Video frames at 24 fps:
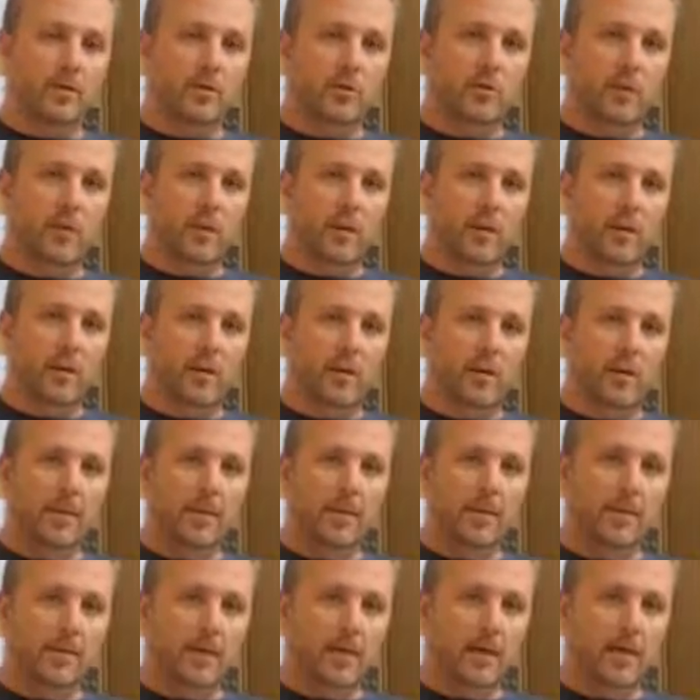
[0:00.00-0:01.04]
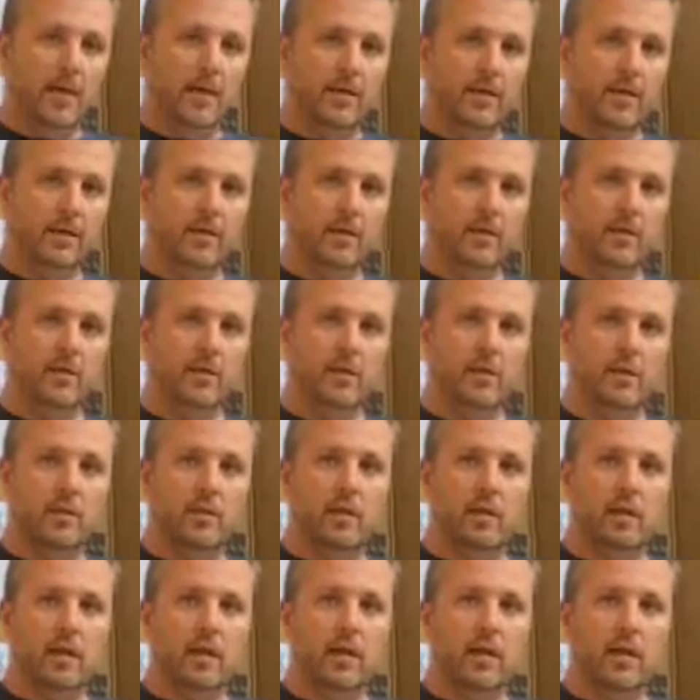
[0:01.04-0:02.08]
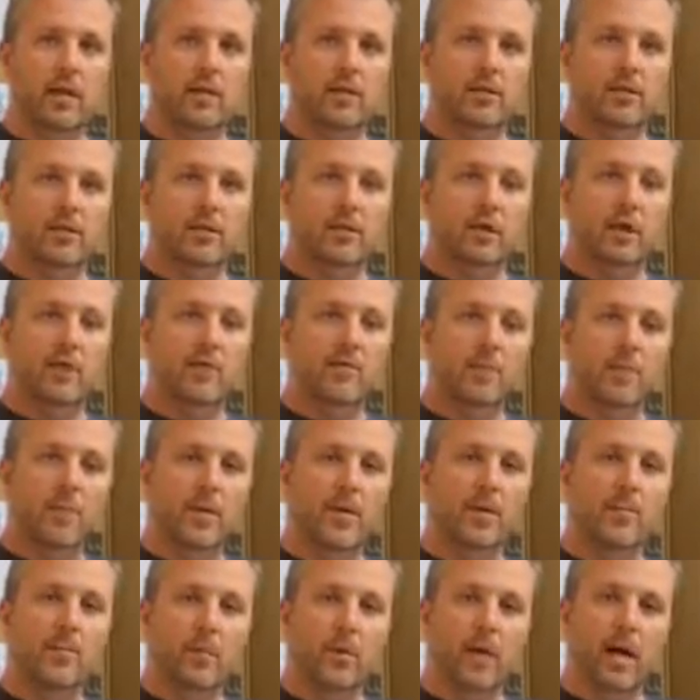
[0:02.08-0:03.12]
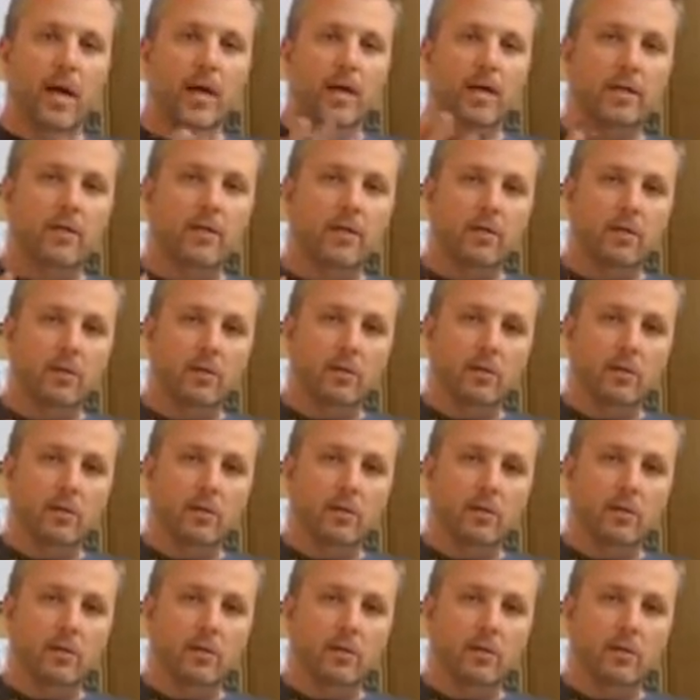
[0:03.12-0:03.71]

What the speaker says: She'll be up at the stage and she'll have a big bracket sheet.